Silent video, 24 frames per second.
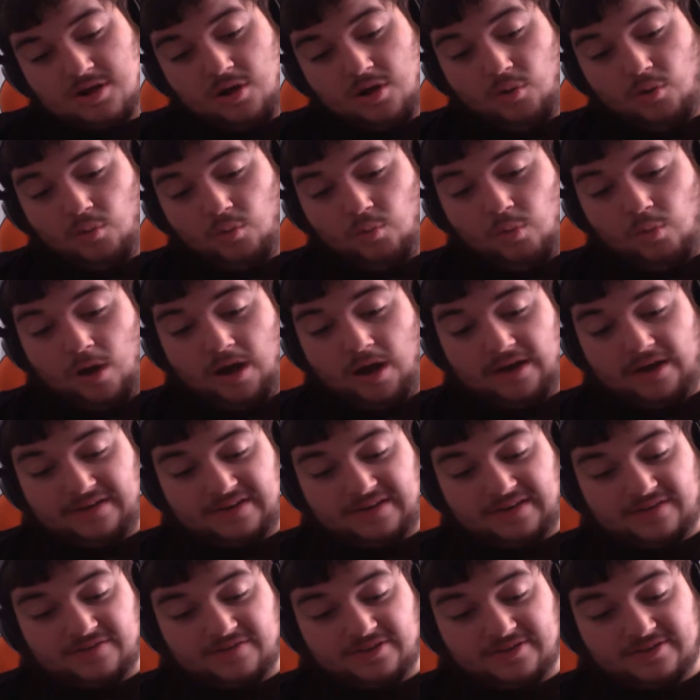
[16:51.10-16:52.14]
work
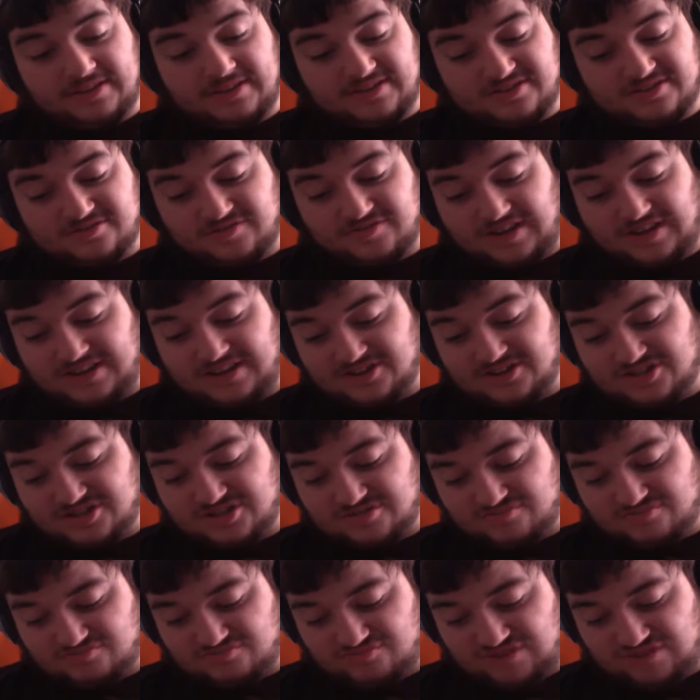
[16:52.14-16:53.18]
even though they're scratched
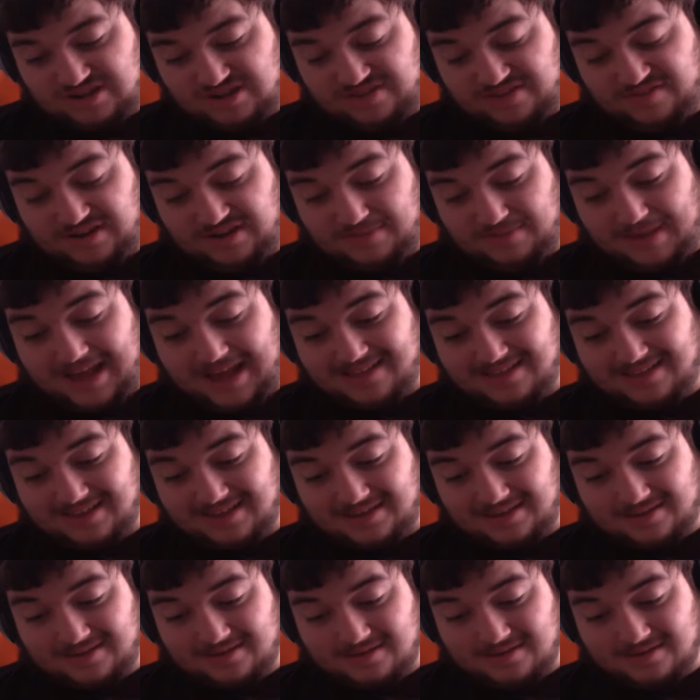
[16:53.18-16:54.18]
really, really badly.